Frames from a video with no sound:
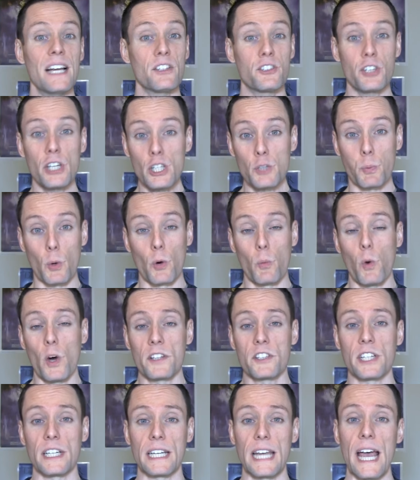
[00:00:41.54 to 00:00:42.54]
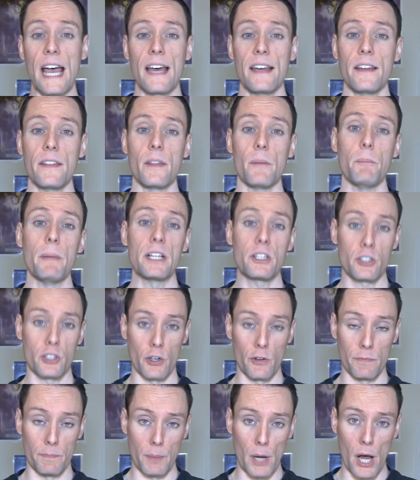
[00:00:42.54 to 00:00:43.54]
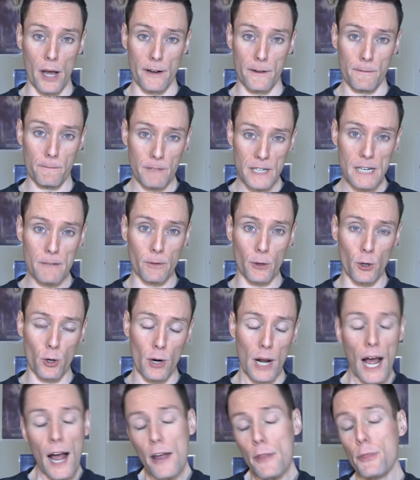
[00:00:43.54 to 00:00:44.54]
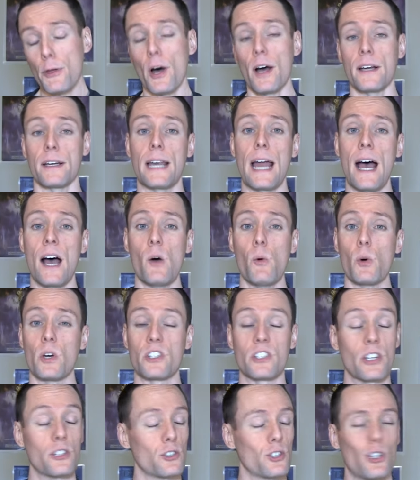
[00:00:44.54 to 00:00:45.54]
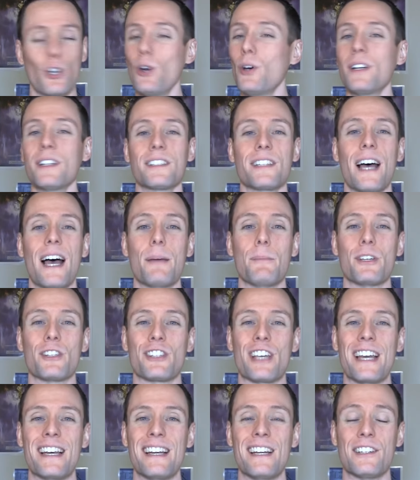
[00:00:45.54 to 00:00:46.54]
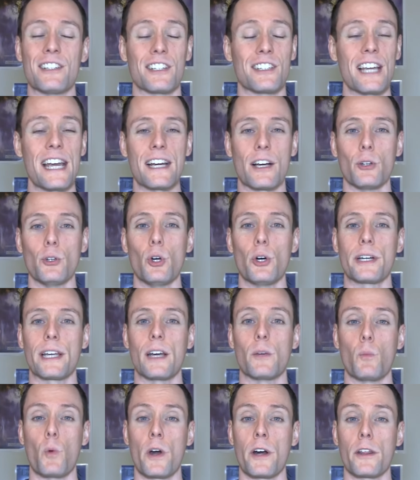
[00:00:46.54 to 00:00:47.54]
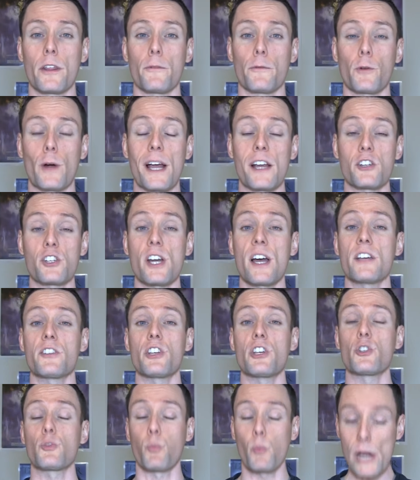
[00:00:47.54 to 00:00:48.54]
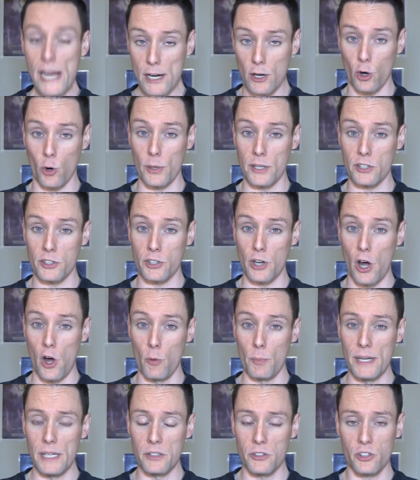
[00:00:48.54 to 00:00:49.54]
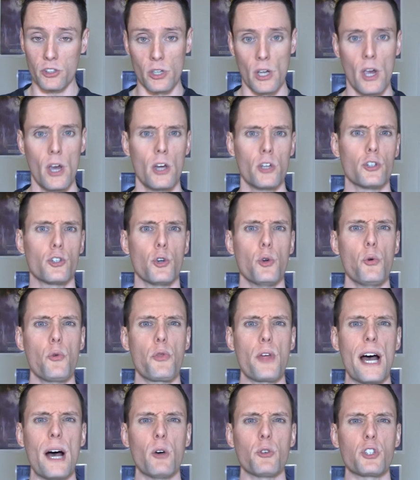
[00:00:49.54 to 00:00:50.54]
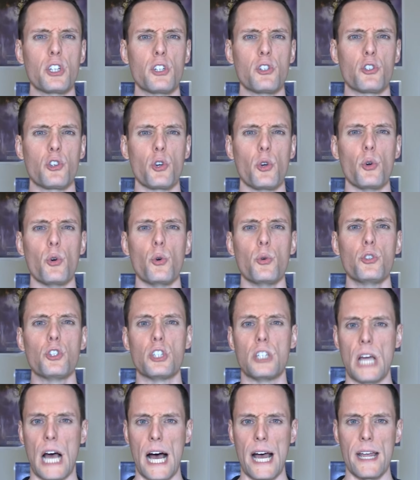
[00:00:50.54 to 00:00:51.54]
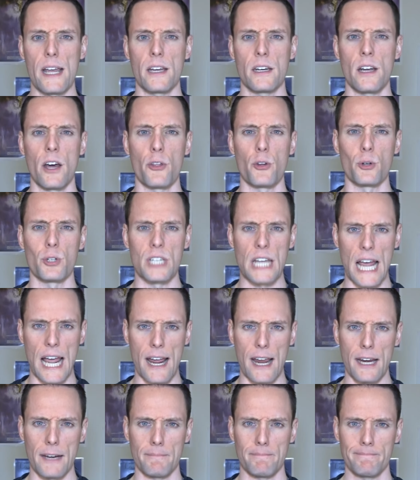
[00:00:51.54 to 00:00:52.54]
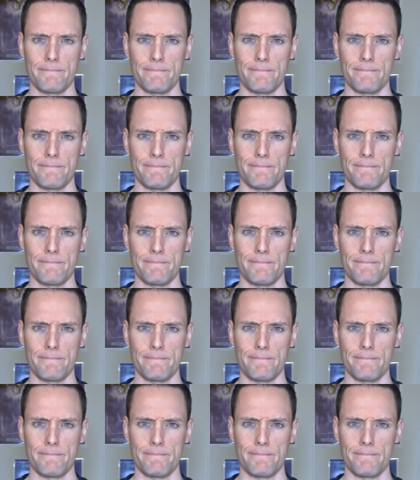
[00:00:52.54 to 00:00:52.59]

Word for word: And since we're once again in the midst of Bond fever, I thought now was as good a time as any to take a look at one of the franchise's weaker installments, 2002's Die Another Day.